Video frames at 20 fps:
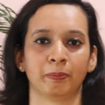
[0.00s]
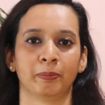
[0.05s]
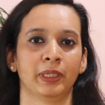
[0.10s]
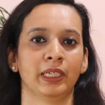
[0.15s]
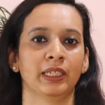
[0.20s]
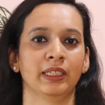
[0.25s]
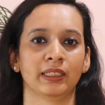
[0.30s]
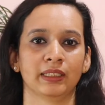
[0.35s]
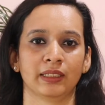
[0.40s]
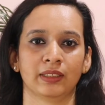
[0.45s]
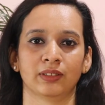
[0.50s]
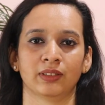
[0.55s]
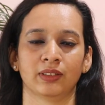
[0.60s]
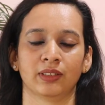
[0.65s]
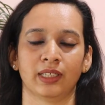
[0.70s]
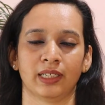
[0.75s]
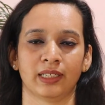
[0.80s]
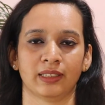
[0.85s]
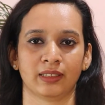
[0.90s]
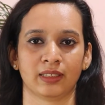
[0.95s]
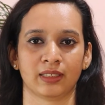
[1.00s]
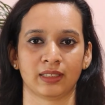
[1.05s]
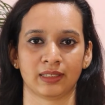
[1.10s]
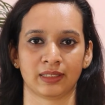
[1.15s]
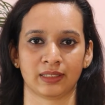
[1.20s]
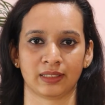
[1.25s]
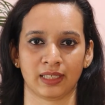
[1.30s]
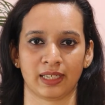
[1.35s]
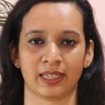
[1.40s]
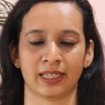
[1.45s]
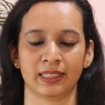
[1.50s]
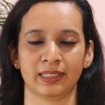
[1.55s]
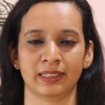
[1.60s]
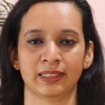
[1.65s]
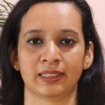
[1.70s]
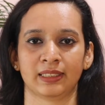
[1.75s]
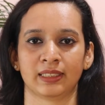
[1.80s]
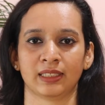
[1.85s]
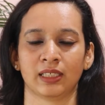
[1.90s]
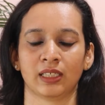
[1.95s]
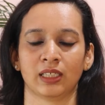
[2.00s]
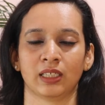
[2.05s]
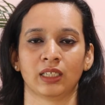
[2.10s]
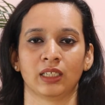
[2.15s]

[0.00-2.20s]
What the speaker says: Be clear and concise.